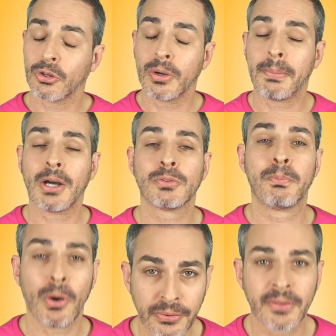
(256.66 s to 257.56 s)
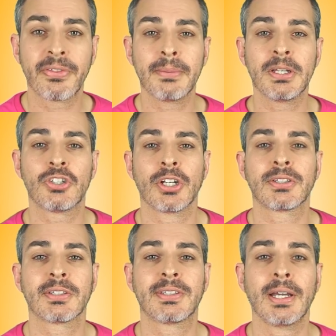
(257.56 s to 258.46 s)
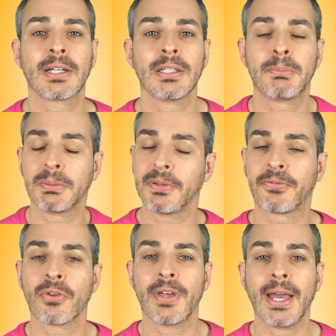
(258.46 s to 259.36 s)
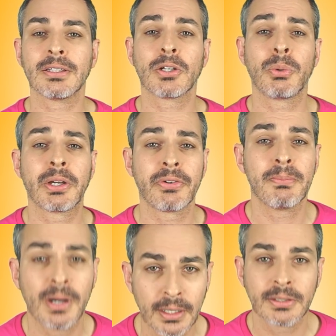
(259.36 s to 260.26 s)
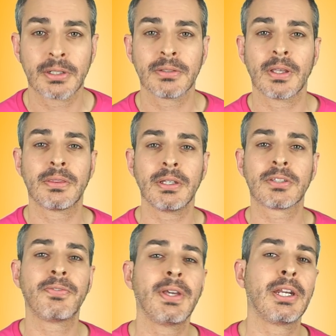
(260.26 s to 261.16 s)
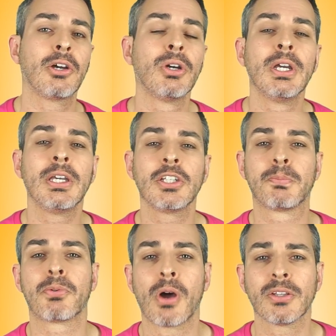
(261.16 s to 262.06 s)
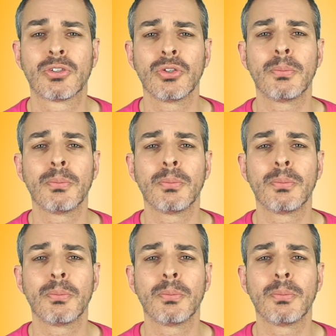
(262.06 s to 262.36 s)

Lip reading: you about both of them in just a second, but before that, a quick reminder that this video is brought to you